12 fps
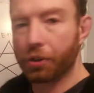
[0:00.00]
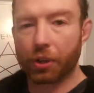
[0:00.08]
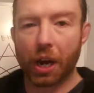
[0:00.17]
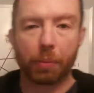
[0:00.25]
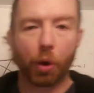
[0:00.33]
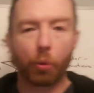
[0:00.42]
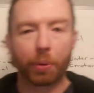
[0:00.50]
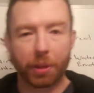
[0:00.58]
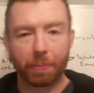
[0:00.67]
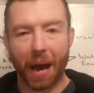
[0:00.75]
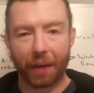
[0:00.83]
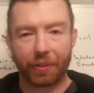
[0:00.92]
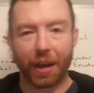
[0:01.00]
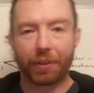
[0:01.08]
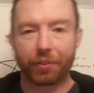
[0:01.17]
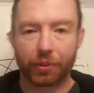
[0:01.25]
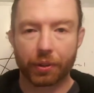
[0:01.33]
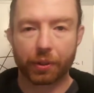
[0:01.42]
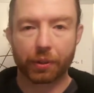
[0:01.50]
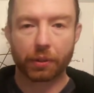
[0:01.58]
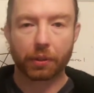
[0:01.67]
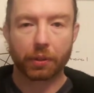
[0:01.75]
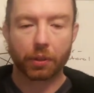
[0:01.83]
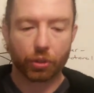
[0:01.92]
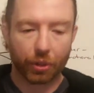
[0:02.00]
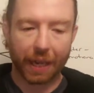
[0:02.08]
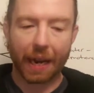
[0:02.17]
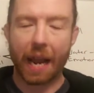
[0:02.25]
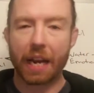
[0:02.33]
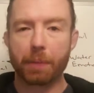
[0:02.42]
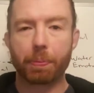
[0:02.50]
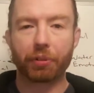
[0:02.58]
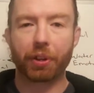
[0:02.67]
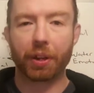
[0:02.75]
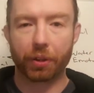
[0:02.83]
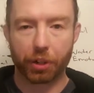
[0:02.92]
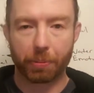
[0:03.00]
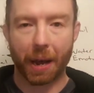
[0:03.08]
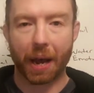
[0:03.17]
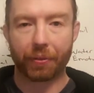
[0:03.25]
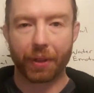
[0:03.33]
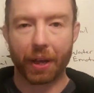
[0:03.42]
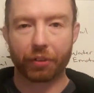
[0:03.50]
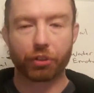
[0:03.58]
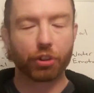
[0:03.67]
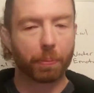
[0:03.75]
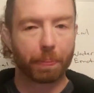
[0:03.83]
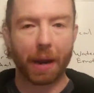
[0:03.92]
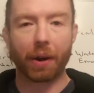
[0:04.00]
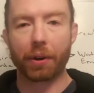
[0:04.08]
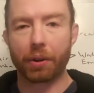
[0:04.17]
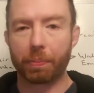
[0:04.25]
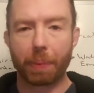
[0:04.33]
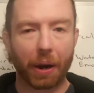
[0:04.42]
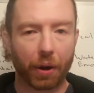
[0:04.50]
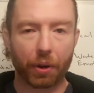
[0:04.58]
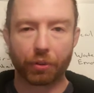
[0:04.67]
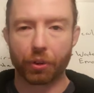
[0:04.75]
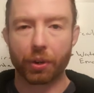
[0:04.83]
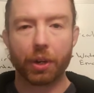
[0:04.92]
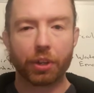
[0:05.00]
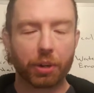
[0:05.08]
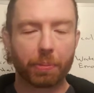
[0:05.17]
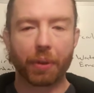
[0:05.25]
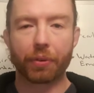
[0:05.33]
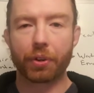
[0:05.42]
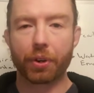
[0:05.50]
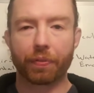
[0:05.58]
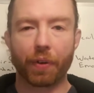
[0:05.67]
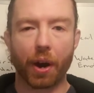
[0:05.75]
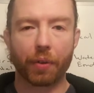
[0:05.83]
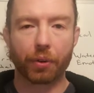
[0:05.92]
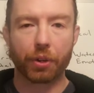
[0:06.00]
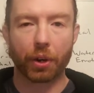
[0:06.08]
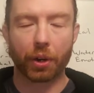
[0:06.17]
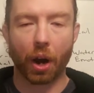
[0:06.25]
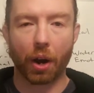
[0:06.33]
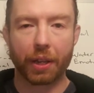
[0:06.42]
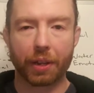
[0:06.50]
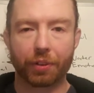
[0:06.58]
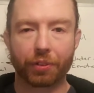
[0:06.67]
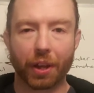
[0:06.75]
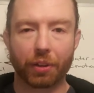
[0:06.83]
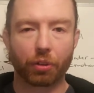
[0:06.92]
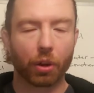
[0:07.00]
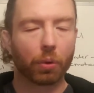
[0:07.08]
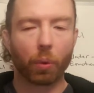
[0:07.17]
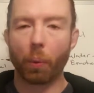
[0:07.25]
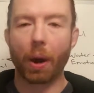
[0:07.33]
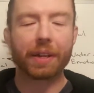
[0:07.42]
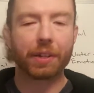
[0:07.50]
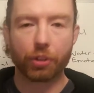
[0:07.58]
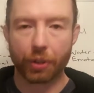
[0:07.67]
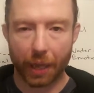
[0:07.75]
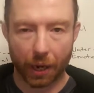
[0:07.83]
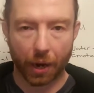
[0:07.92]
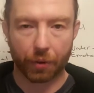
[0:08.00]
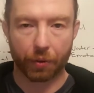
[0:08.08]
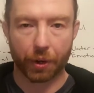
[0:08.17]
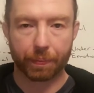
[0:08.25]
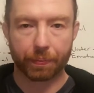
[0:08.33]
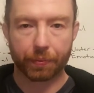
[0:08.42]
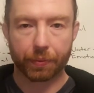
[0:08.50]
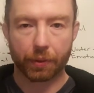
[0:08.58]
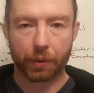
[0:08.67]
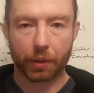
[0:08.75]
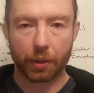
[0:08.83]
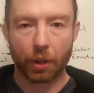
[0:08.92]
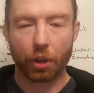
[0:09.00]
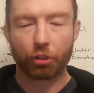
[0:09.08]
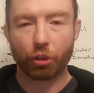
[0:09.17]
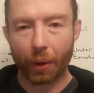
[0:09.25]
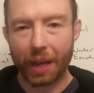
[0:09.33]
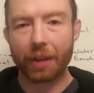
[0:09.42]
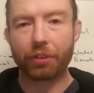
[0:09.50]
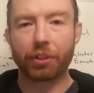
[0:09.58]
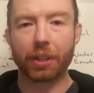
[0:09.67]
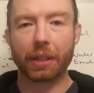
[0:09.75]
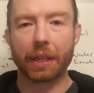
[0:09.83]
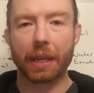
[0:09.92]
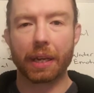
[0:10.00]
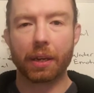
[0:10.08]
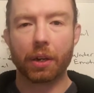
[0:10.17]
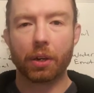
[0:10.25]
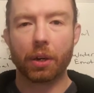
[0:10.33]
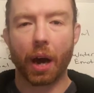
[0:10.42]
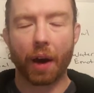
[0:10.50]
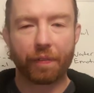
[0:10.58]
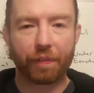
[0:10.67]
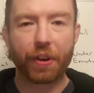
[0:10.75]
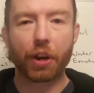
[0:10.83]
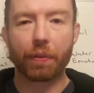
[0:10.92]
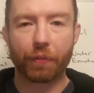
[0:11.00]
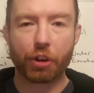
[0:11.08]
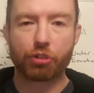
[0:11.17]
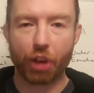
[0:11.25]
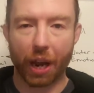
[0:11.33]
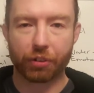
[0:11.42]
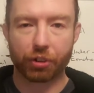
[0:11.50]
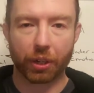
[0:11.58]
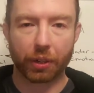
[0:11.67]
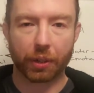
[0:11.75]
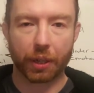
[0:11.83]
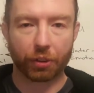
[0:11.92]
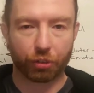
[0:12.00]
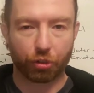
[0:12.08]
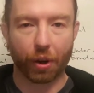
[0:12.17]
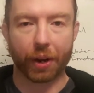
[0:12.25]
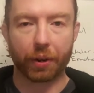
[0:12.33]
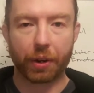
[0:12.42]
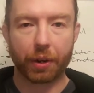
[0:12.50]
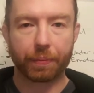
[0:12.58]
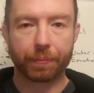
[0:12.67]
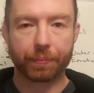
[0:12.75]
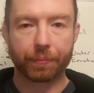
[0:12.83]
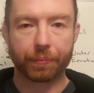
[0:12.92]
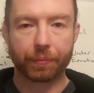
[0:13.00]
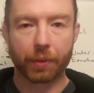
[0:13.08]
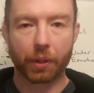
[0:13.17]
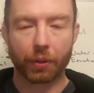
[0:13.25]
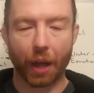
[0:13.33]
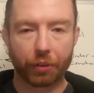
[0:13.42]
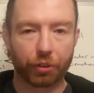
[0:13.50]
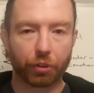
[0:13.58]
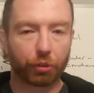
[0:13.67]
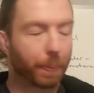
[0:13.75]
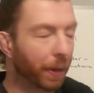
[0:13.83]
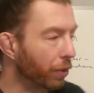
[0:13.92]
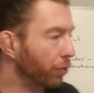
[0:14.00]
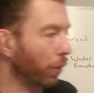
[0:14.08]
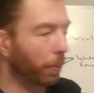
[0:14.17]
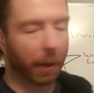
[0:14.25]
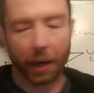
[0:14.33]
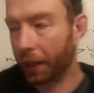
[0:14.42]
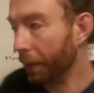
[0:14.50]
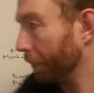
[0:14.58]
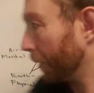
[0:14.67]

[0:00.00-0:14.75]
come home with a math test, you get 80% on your math test, and your parent or your mother or your father or your guardian says, well, why didn't you get 100? So instantly, a fear of rejection is triggered. That's your spiritual body,